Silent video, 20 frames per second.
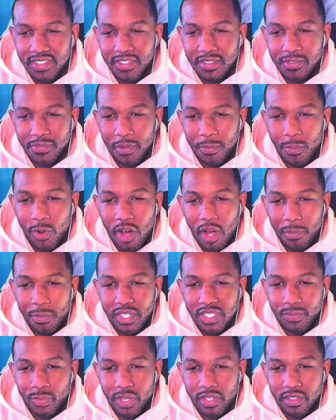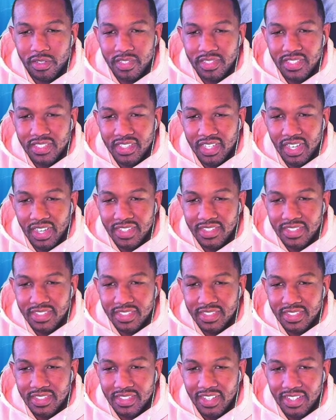from Harpie's that's brother?
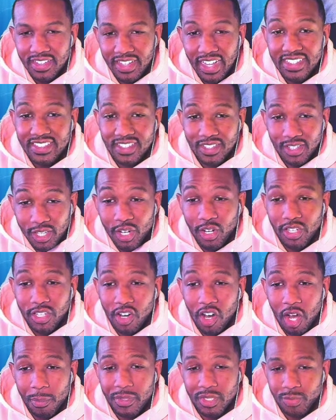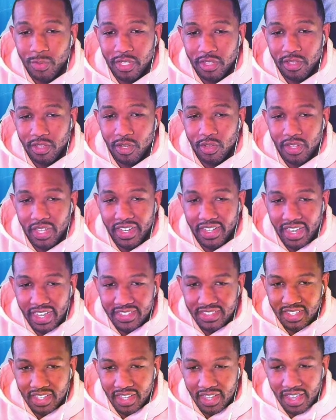brother. that's literally Harpie's brother, though. Like
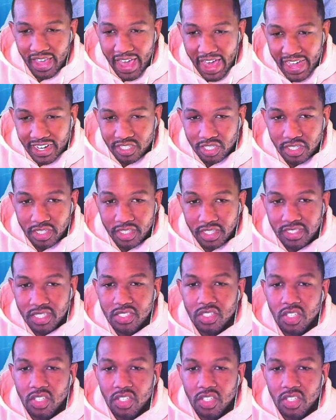that's actually this is